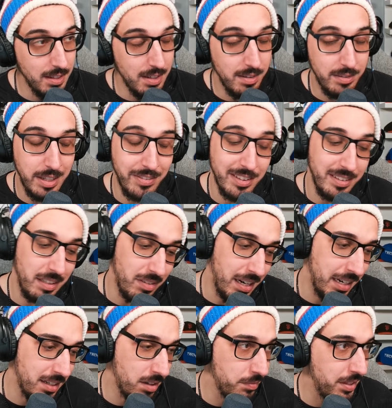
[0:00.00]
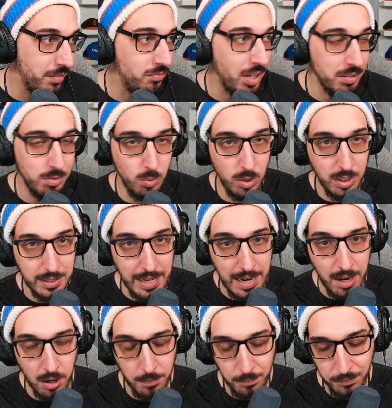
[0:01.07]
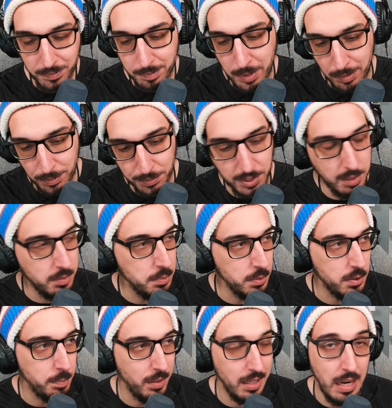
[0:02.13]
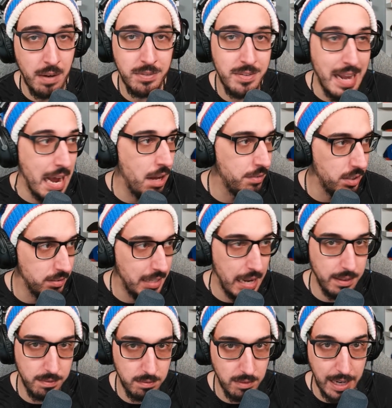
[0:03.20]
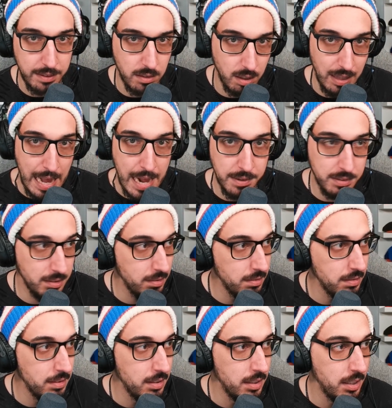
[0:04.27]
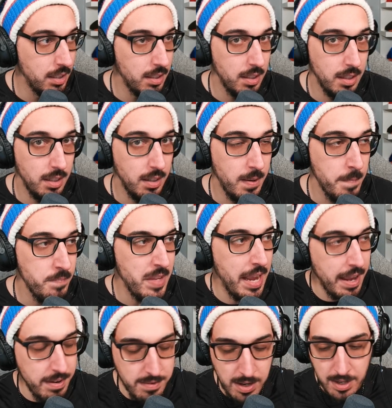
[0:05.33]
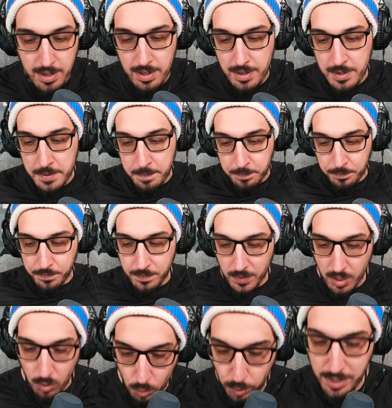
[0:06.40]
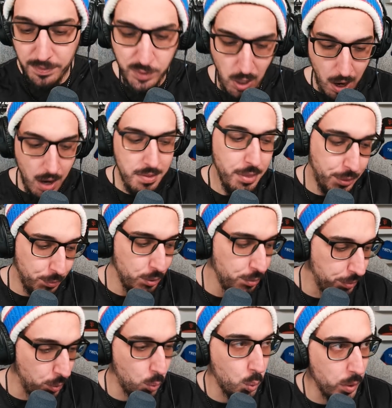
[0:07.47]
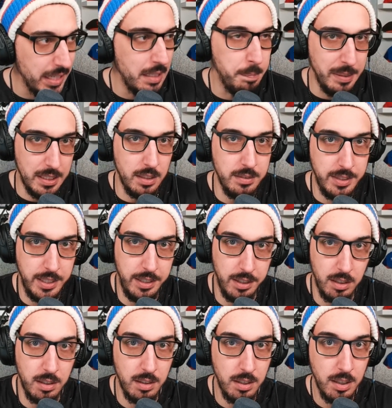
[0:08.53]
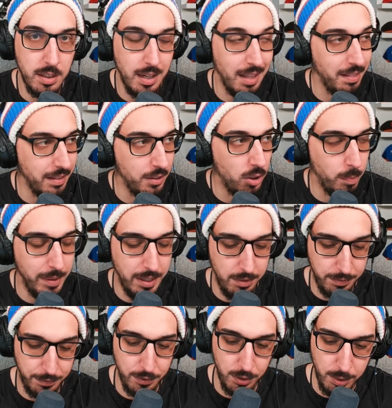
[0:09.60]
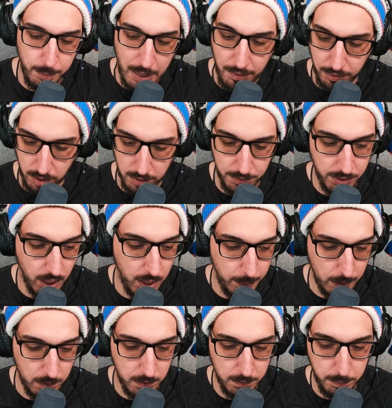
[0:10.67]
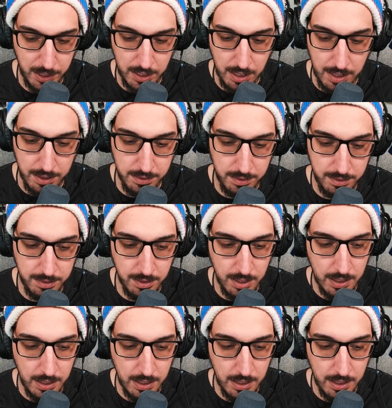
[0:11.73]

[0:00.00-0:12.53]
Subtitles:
Devin Levi comes in, doesn't work out. Buffalo Sabres miss the playoffs. Now they're dead, they're last. And we've gone through the rebuild here a little bit for the Buffalo Sabres because